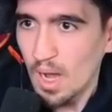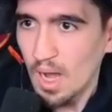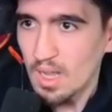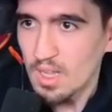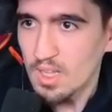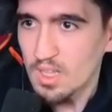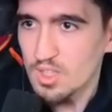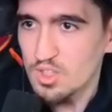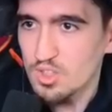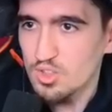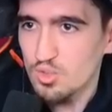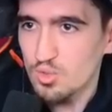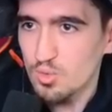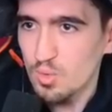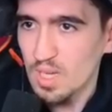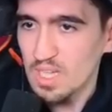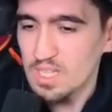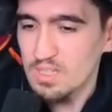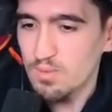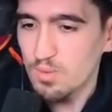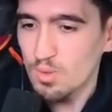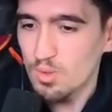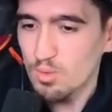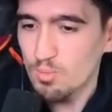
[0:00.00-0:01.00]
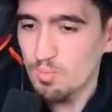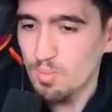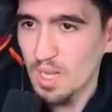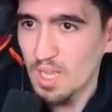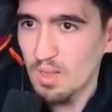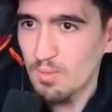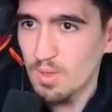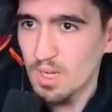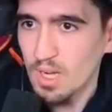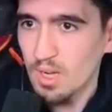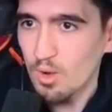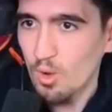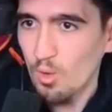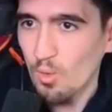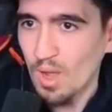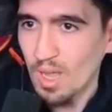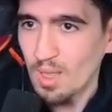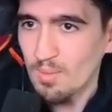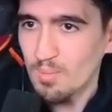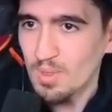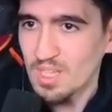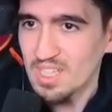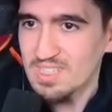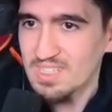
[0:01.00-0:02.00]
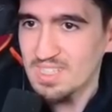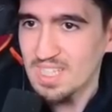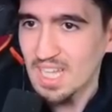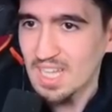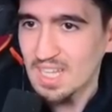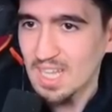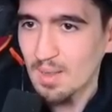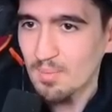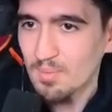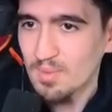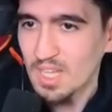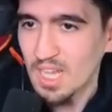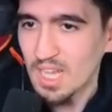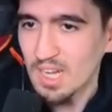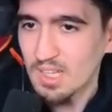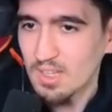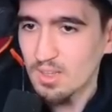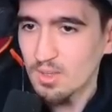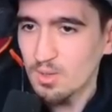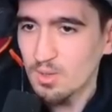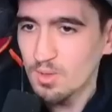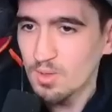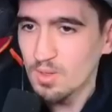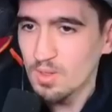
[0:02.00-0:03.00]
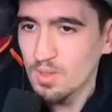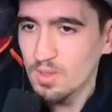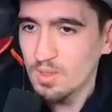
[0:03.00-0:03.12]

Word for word: It's stressful to play with a low IP set, I'm telling you.